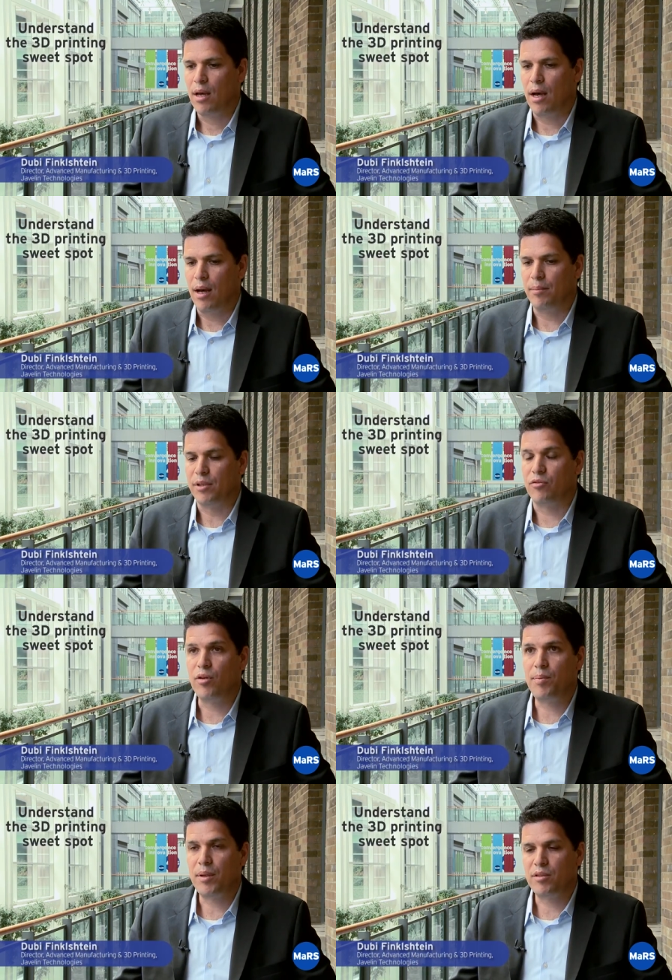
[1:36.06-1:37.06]
Um, the
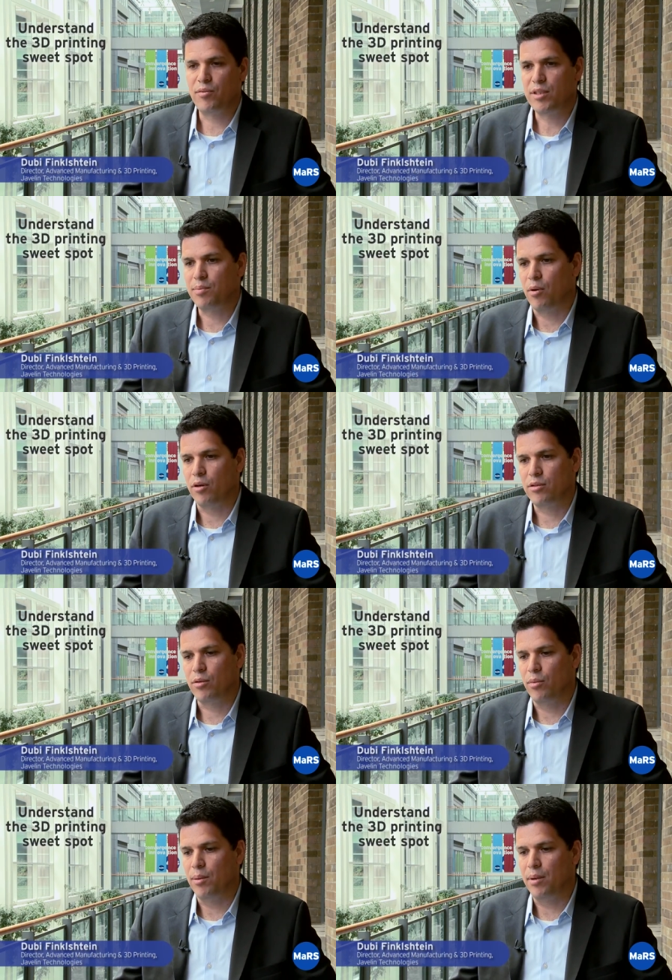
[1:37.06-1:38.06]
three D printing sweet
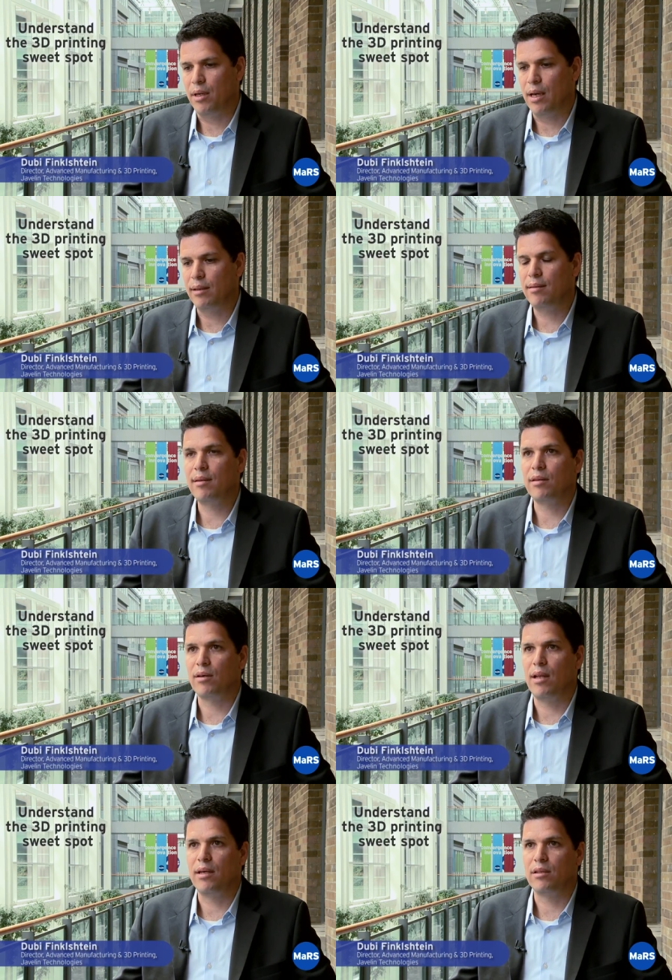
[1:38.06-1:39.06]
spots will be anything
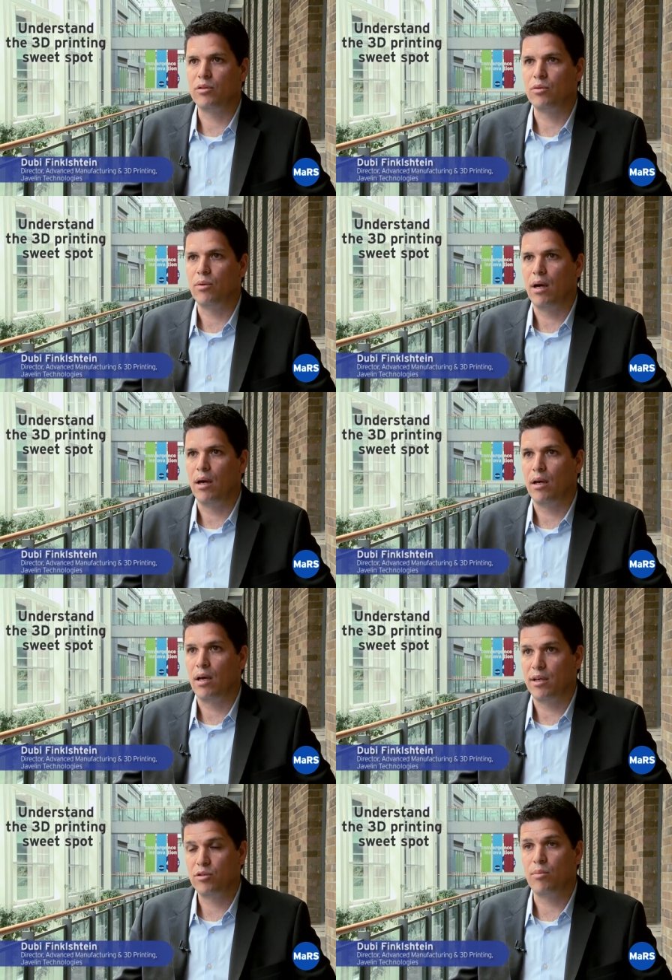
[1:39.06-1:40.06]
that's related to a
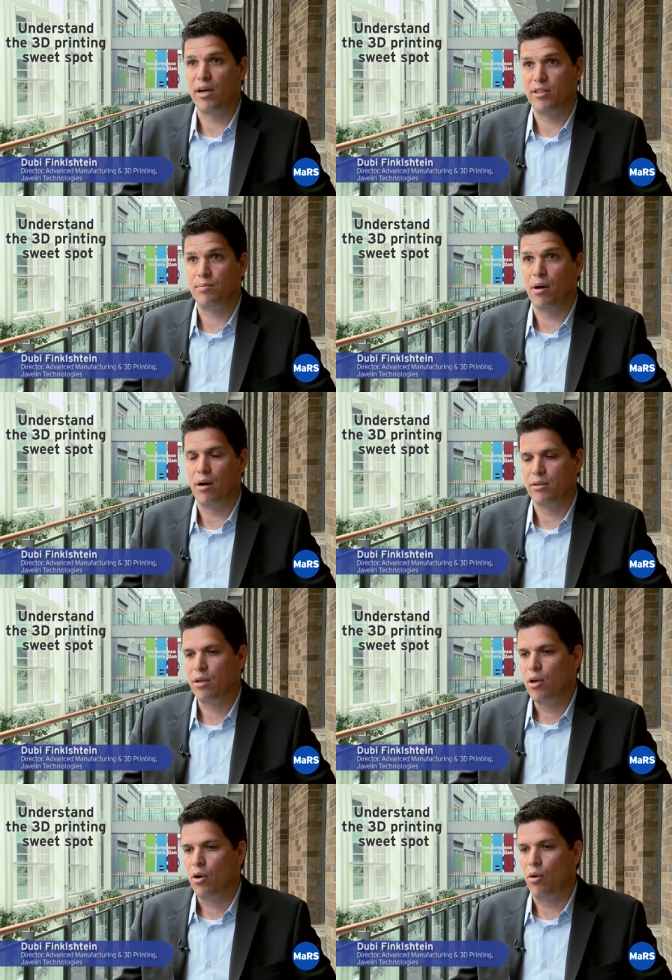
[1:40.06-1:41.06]
customized part
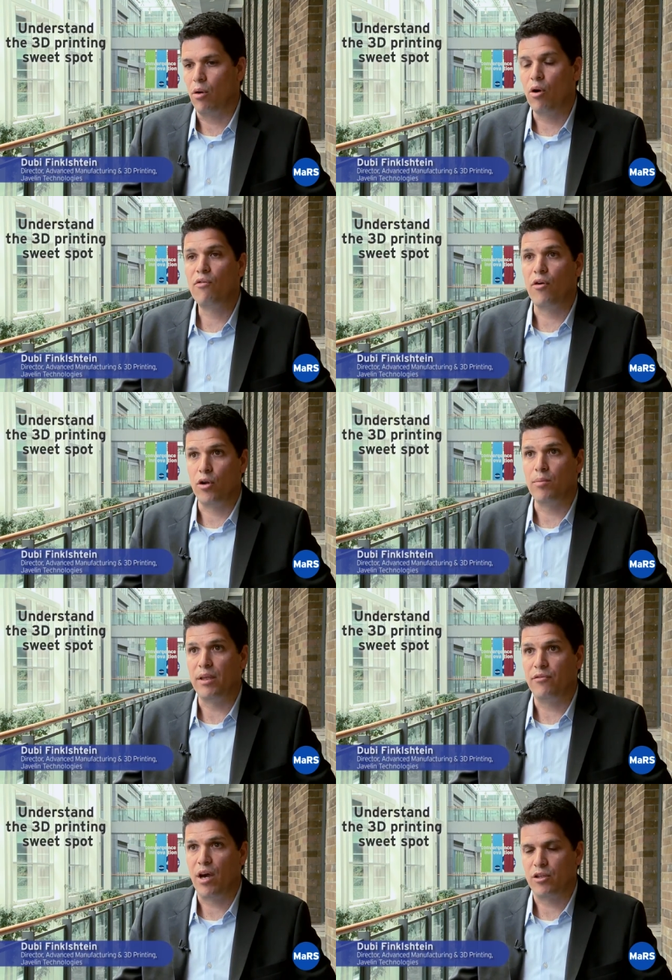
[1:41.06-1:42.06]
or low volume
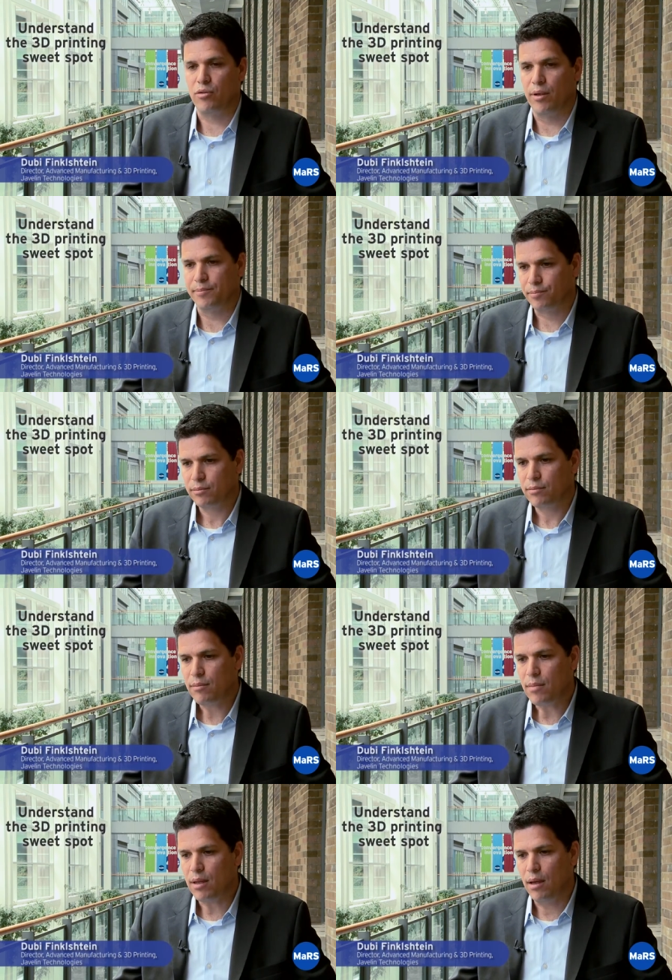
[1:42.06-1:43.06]
manufacturing.
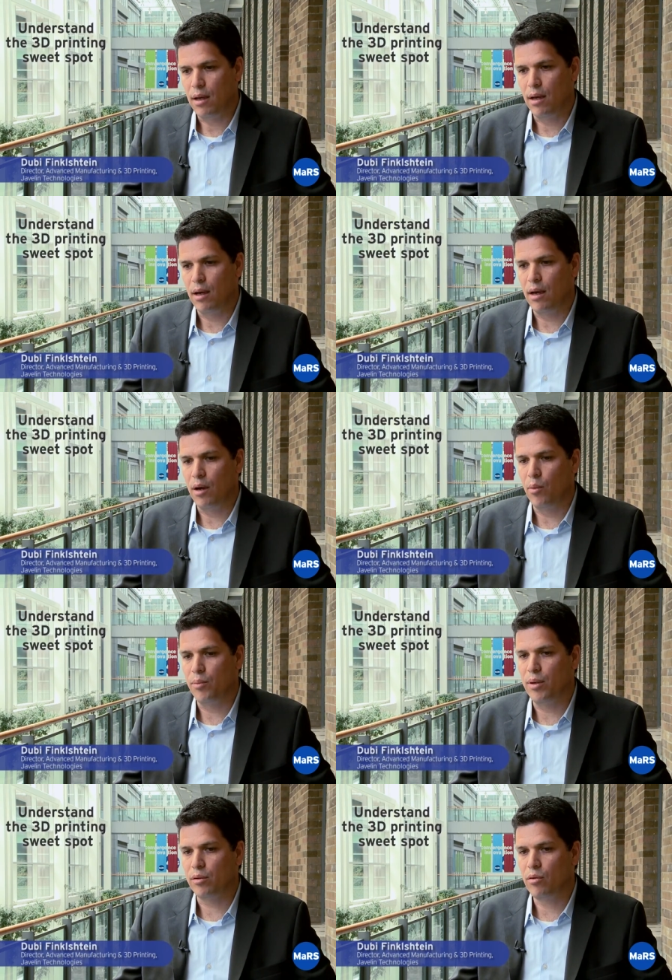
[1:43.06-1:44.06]
Uh, uh,
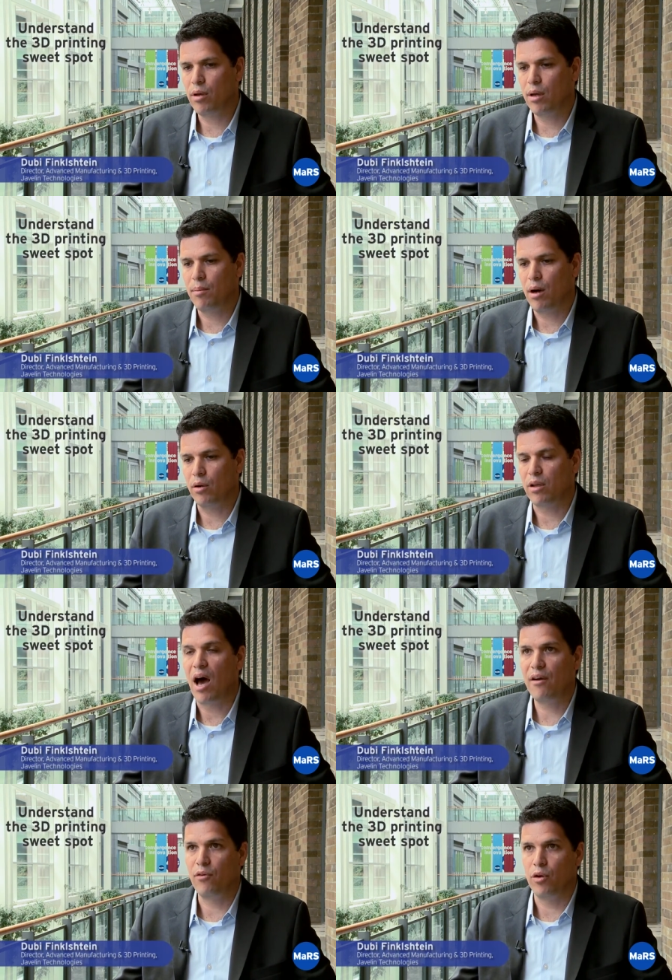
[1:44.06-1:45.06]
when we are talking about
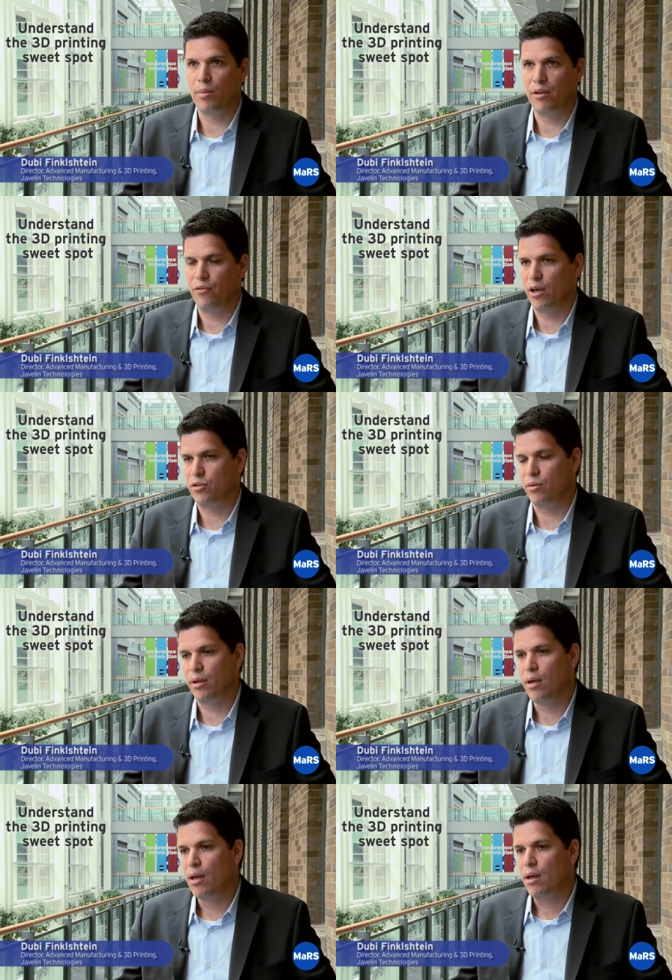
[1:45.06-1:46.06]
high volume
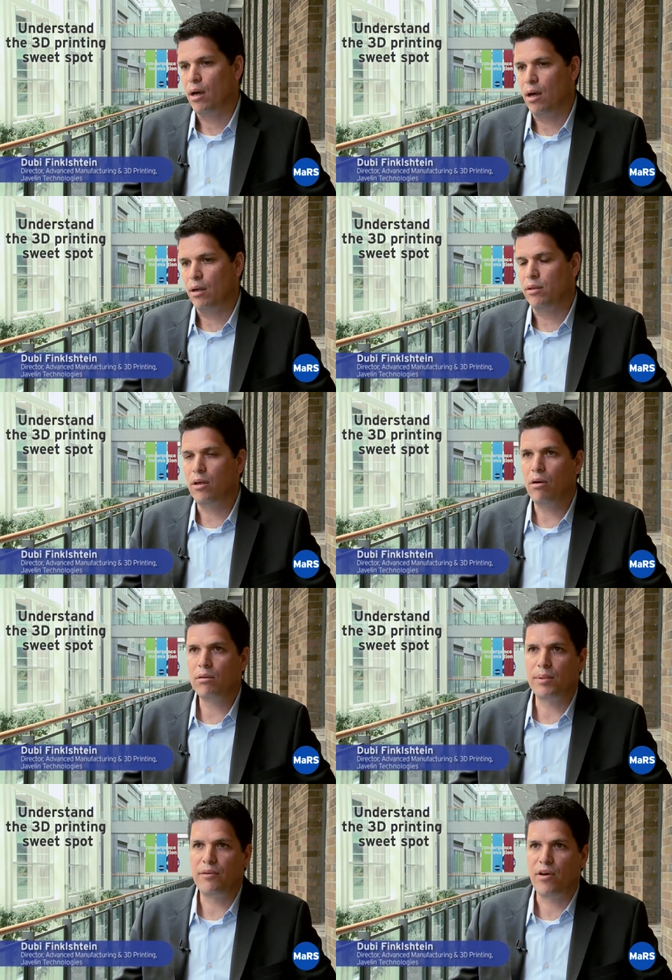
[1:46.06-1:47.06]
manufacturing, uh, the
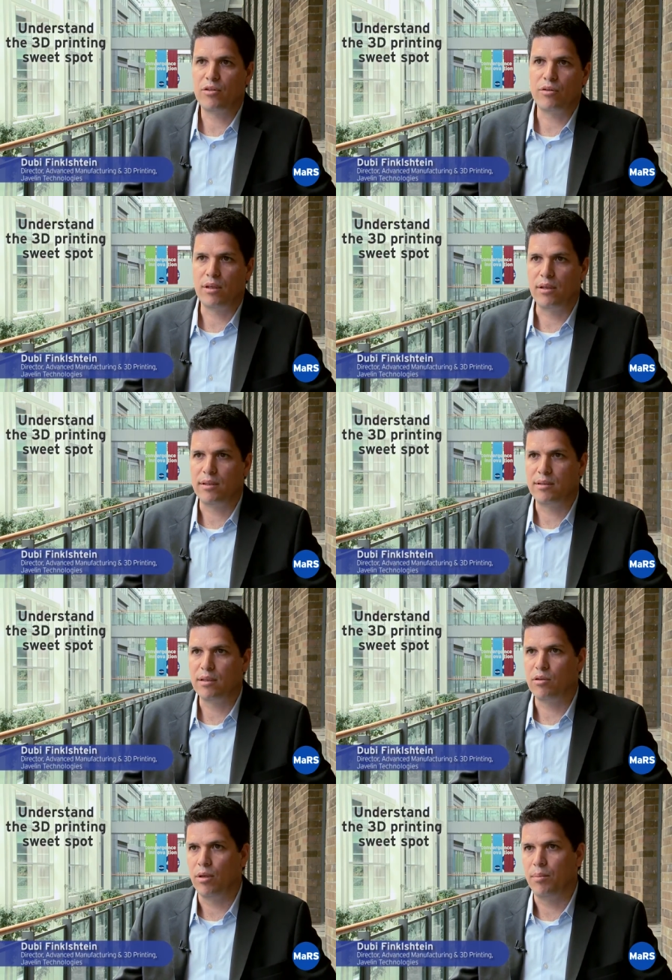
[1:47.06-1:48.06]
old manufacturing technique
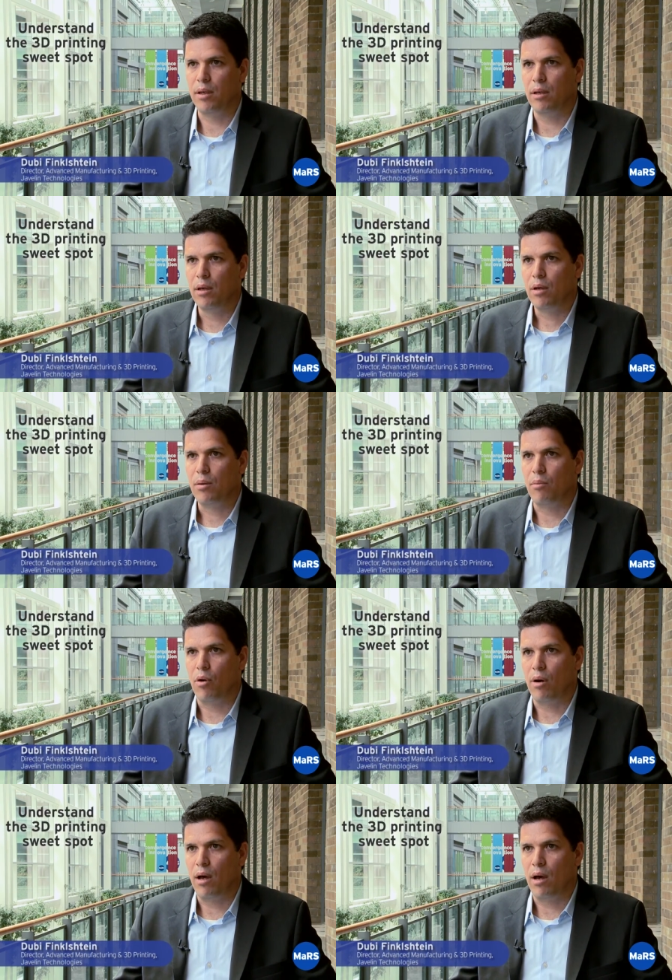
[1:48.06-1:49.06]
still is going to be
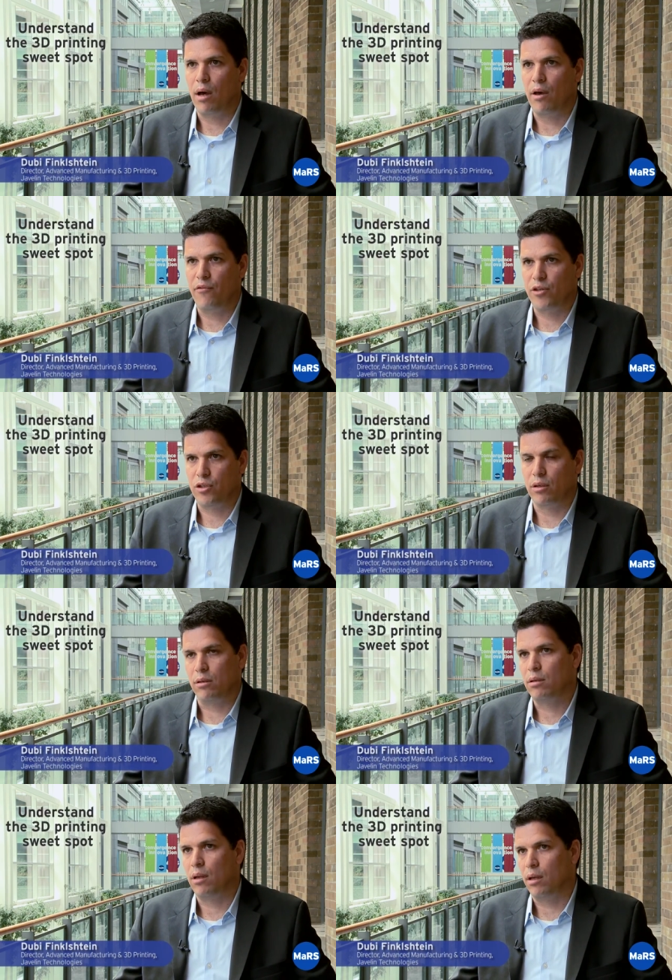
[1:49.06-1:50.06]
more uh, efficient,
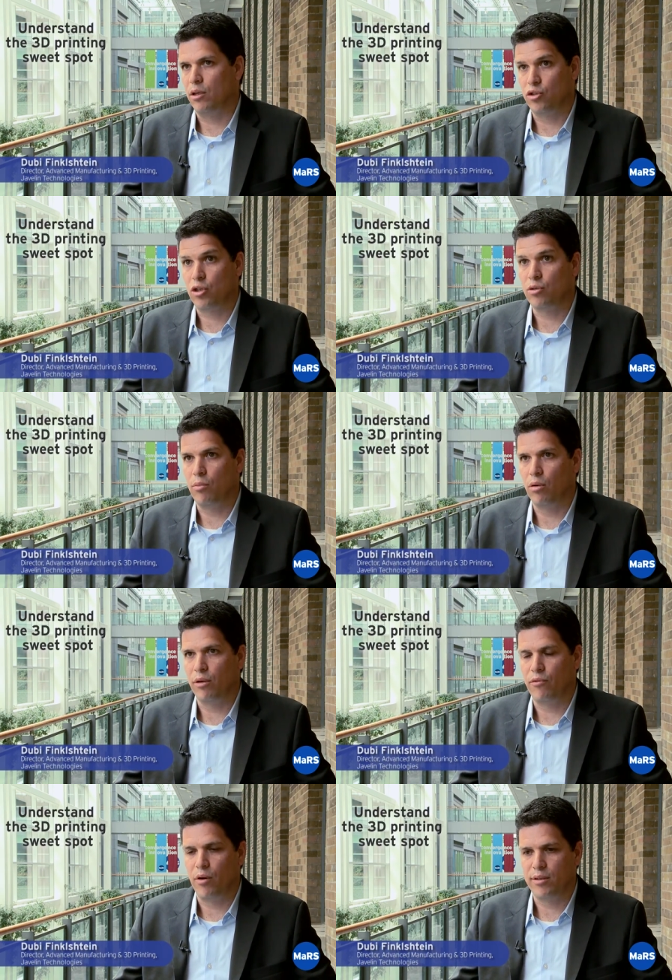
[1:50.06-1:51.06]
like injection
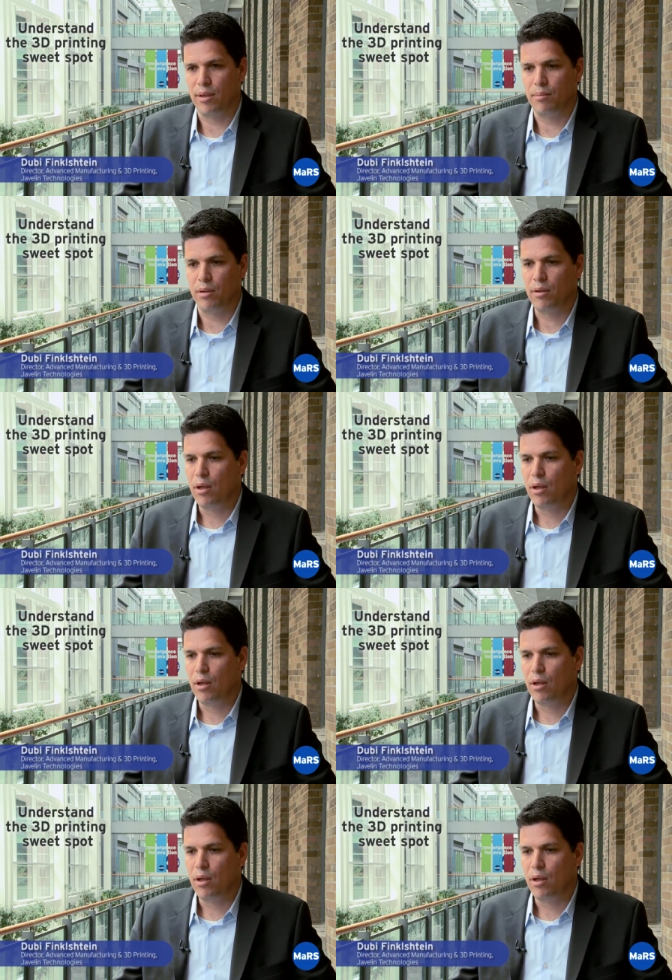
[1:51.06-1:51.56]
molding, for example.